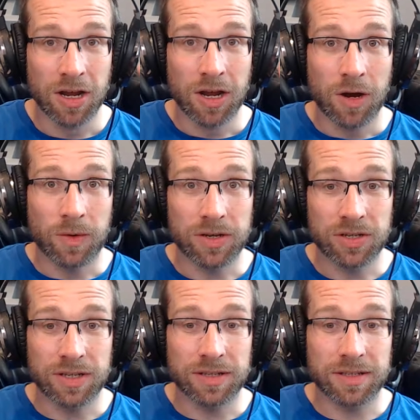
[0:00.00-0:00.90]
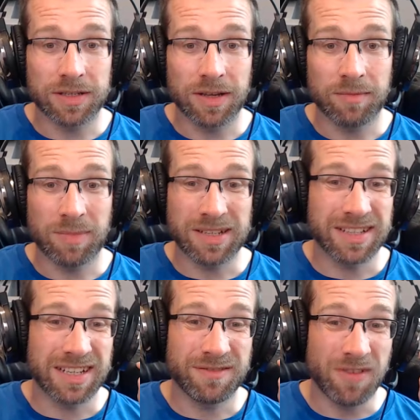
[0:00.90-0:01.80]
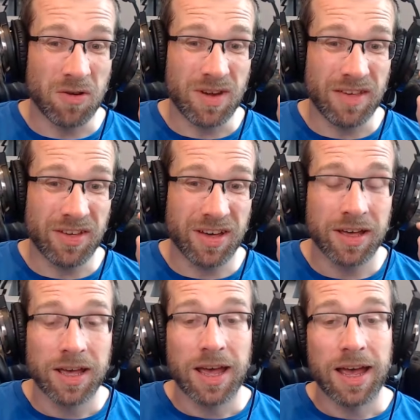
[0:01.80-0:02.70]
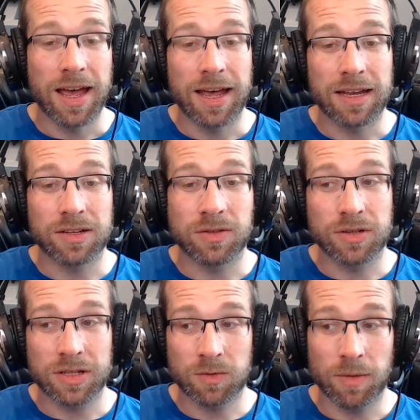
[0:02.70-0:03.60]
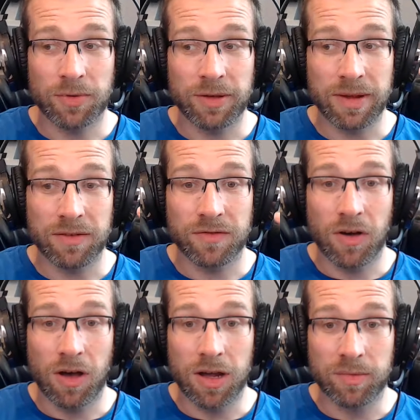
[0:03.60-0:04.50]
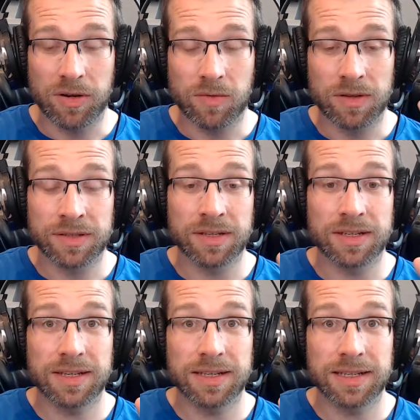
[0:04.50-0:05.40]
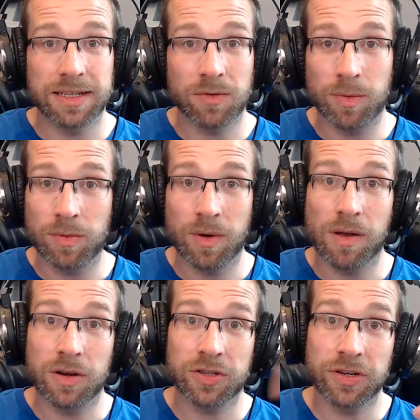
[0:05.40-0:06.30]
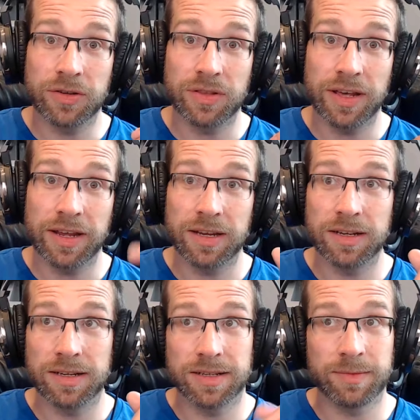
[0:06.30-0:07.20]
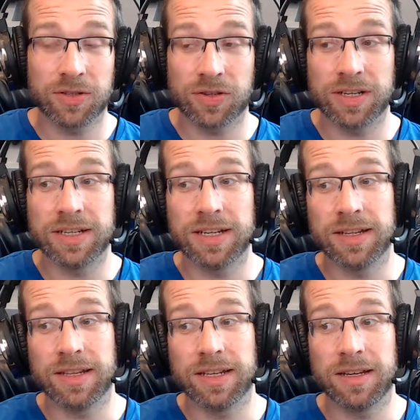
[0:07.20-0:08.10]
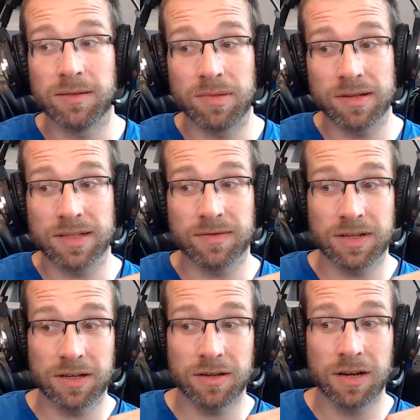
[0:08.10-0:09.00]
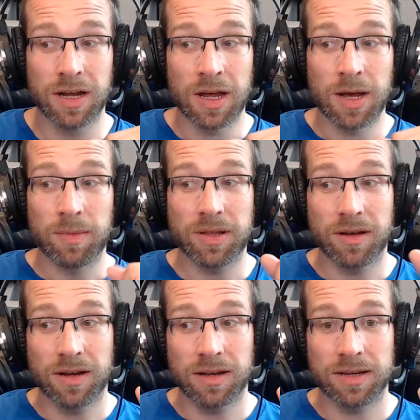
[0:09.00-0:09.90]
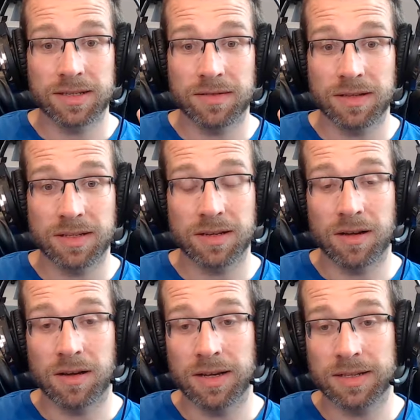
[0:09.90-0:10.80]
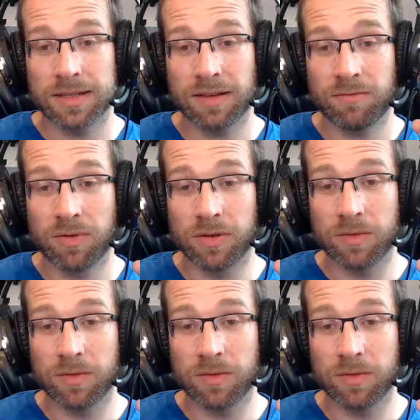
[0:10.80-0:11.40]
which is basically faux leather, and you can swap them out for hybrid ones, and it's easily swappable, and I'll show you that demonstrated in the unboxing video. But the highlights of this are it's a 7.1